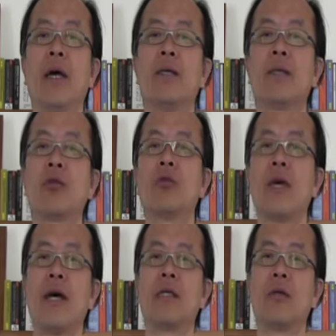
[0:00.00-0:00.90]
and such
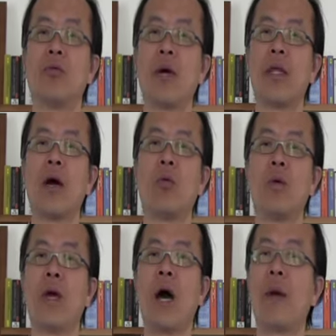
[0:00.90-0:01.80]
that right now
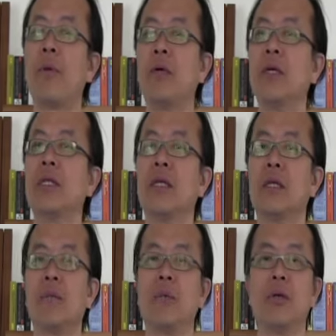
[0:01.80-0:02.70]
we are operating
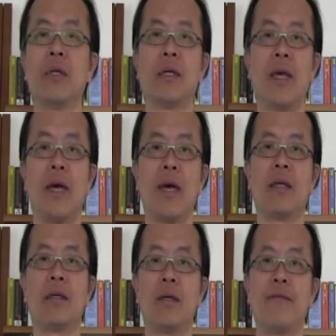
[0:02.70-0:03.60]
the building
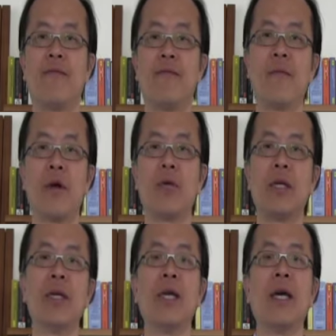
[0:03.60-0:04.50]
at a
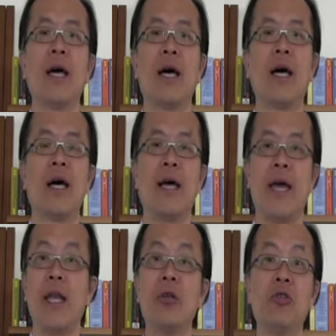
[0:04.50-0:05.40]
very
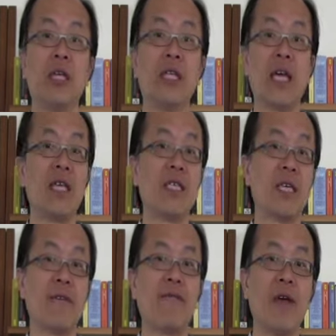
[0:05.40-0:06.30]
energy
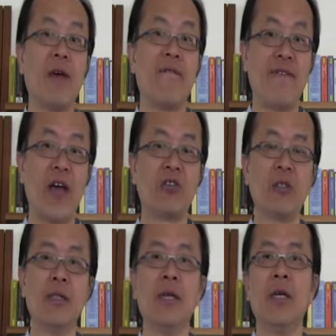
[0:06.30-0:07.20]
intensive
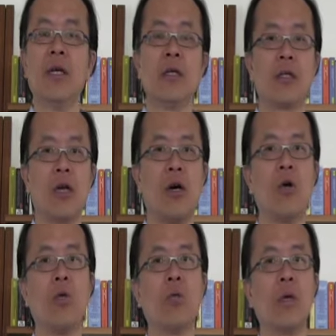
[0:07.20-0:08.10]
fashion.
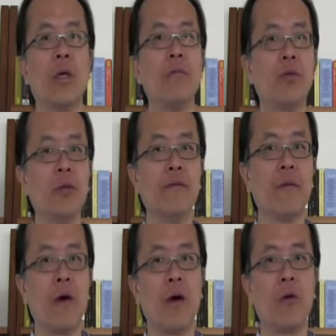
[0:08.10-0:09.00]
So we
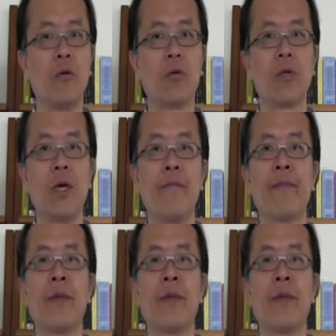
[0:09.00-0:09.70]
improve those